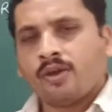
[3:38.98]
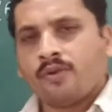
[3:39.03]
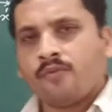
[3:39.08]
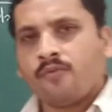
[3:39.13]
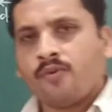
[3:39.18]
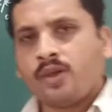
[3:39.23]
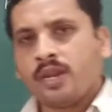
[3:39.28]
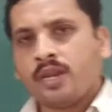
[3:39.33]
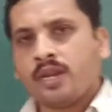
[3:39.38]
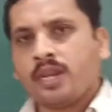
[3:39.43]

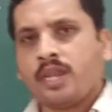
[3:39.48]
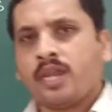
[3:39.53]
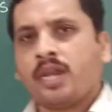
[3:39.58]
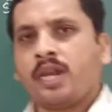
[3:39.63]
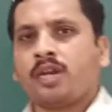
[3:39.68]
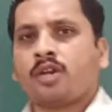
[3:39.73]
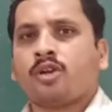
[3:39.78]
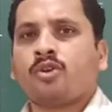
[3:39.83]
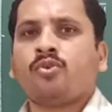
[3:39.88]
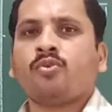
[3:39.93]
we
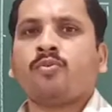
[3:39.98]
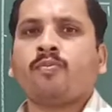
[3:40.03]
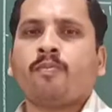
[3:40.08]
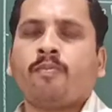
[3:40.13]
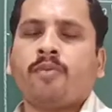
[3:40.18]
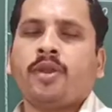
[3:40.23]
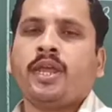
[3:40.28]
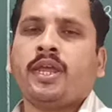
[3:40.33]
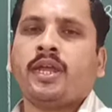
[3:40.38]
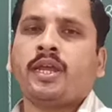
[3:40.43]
need to
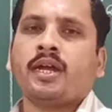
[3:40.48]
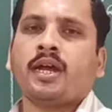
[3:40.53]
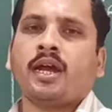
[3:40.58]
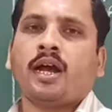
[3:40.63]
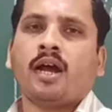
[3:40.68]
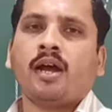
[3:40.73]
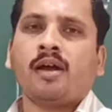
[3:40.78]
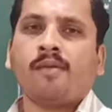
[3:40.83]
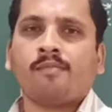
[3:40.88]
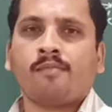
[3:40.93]
bring
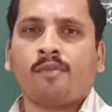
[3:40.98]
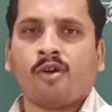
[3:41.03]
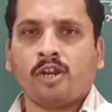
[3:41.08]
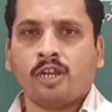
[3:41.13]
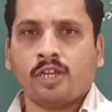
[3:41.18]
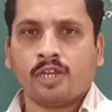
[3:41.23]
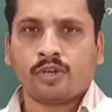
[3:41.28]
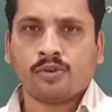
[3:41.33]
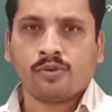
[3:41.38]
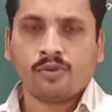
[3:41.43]
a
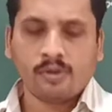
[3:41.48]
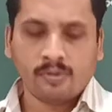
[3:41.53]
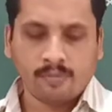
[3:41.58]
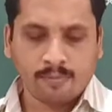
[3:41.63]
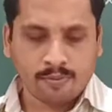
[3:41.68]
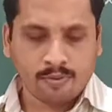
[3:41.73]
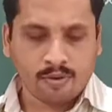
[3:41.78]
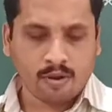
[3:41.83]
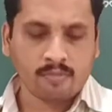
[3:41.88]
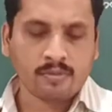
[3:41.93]
molecule
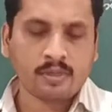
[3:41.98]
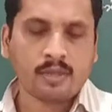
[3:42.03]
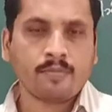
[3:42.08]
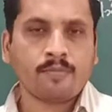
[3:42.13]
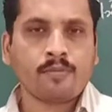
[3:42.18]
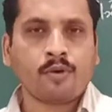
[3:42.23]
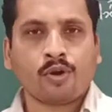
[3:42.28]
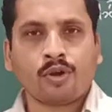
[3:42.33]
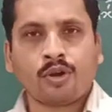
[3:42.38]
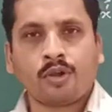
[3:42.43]
from the
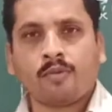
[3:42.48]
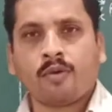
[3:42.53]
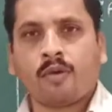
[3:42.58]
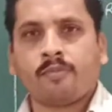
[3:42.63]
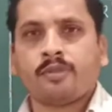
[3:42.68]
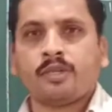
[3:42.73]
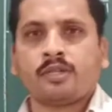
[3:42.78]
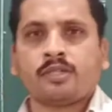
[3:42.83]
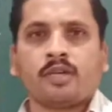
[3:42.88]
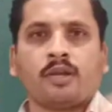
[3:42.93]
bottom of
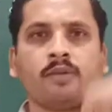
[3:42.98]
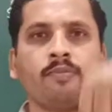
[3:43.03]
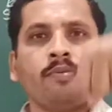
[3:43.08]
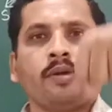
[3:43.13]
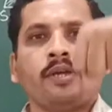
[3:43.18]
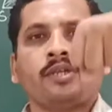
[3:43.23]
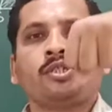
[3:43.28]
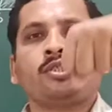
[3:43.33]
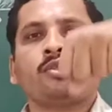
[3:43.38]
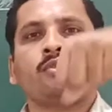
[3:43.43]
the
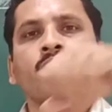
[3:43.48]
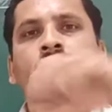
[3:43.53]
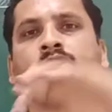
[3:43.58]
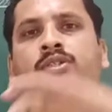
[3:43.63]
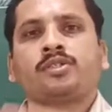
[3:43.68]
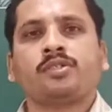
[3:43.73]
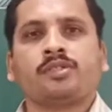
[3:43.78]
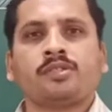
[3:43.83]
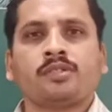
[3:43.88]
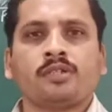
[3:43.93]
surface to the
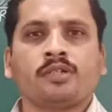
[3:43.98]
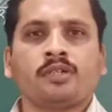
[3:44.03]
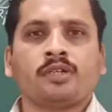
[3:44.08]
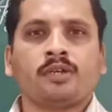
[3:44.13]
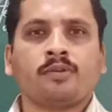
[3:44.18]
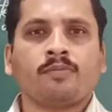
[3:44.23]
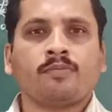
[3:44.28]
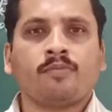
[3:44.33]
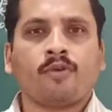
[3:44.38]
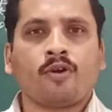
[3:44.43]

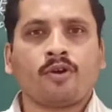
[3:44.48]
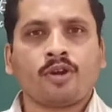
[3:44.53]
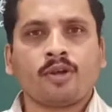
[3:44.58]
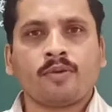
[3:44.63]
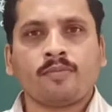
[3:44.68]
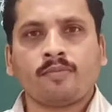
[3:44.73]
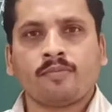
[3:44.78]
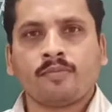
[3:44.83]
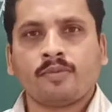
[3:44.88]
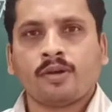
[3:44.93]

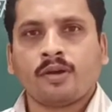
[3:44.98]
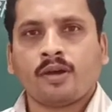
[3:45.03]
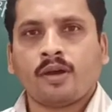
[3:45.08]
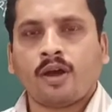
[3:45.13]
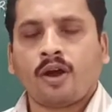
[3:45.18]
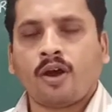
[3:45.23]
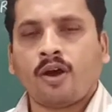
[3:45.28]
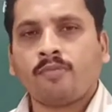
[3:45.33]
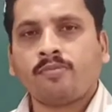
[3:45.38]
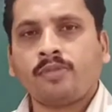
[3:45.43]
bottom
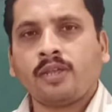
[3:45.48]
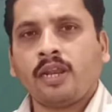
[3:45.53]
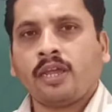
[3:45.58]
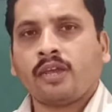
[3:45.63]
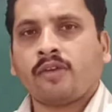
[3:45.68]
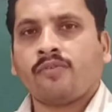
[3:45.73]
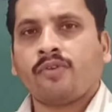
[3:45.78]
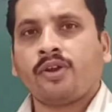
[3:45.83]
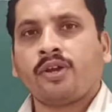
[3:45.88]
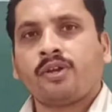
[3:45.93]
of the
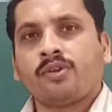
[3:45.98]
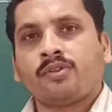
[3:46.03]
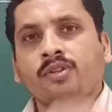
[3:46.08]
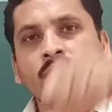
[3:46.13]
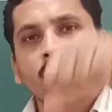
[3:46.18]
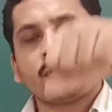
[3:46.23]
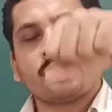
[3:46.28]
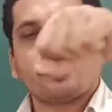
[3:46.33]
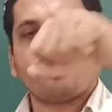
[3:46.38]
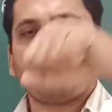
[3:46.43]
liquid to the
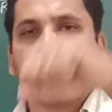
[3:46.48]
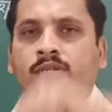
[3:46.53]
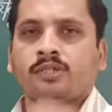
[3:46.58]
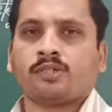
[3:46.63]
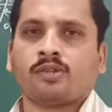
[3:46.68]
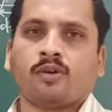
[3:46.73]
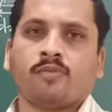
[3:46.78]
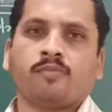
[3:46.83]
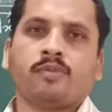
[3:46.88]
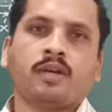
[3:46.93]
surface
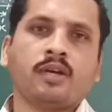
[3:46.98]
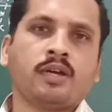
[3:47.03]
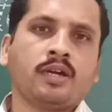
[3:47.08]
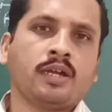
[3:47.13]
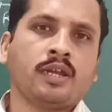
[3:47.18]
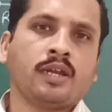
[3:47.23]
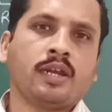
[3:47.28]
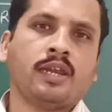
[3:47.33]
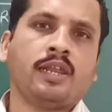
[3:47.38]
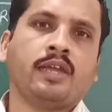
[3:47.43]
of the
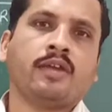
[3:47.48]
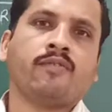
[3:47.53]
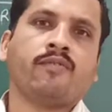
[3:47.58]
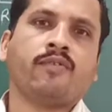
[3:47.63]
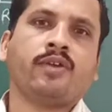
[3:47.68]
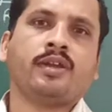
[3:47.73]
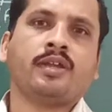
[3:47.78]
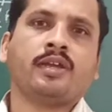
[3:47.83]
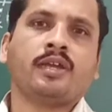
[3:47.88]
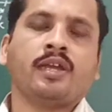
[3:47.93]
liquid,
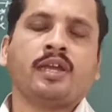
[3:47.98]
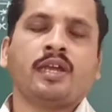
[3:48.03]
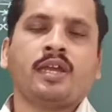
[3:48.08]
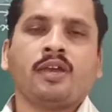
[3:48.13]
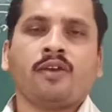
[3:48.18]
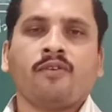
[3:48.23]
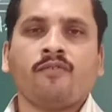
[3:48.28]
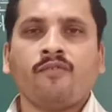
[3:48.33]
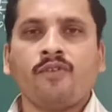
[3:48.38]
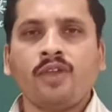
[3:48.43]

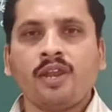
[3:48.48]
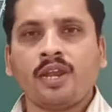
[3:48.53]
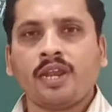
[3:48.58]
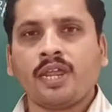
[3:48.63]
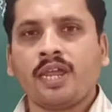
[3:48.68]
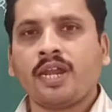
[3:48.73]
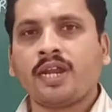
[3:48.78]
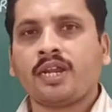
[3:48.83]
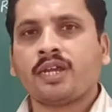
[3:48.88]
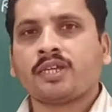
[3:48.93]
we
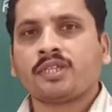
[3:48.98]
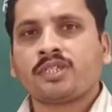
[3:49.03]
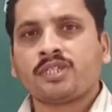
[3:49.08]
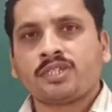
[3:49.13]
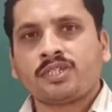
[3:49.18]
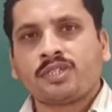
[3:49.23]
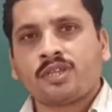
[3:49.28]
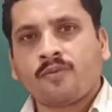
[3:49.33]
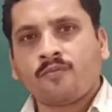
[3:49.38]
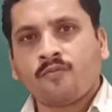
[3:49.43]
need
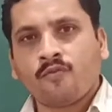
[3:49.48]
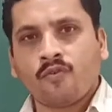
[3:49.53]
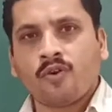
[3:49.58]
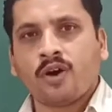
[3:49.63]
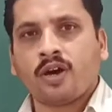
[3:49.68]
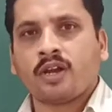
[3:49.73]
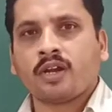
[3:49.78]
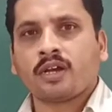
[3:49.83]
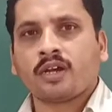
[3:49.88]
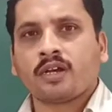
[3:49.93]
some
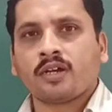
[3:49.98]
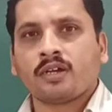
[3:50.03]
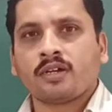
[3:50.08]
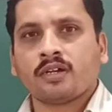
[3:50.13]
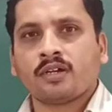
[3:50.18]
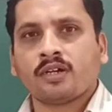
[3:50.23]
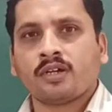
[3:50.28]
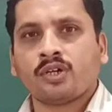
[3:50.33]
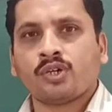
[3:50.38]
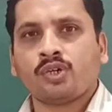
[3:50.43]
work
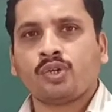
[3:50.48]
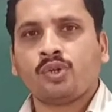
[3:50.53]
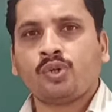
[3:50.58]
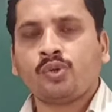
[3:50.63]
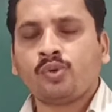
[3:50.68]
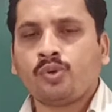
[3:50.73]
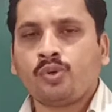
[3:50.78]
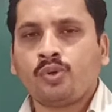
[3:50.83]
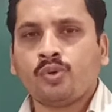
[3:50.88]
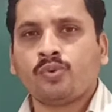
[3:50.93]

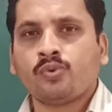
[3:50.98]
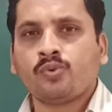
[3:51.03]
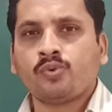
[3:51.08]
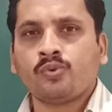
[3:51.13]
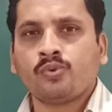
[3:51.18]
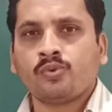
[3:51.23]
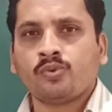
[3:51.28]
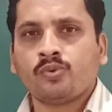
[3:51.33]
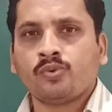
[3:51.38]
to do